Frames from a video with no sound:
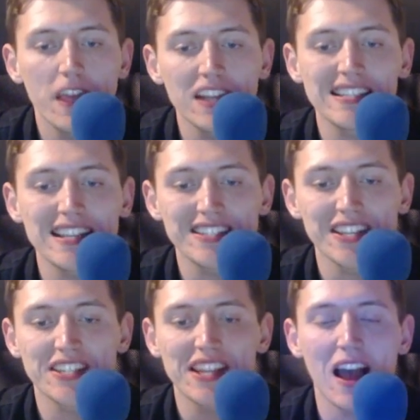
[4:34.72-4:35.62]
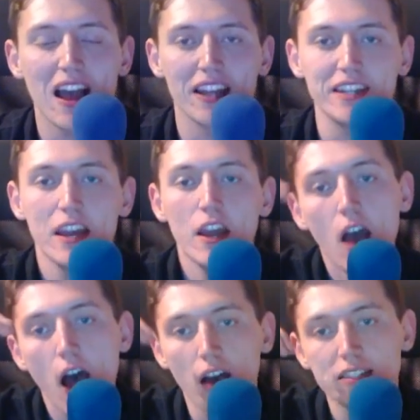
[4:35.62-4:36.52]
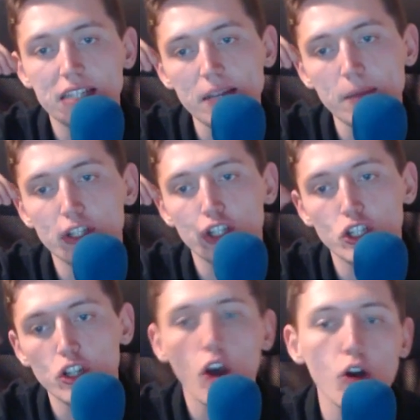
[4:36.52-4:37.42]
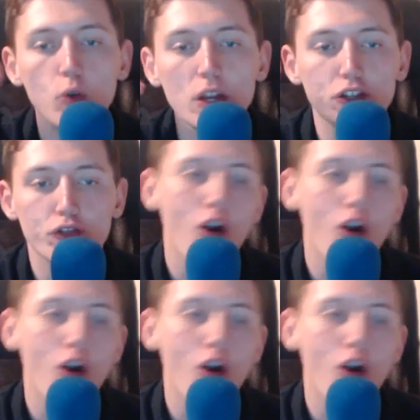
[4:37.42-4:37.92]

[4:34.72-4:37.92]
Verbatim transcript: this is the side. Our team is slowly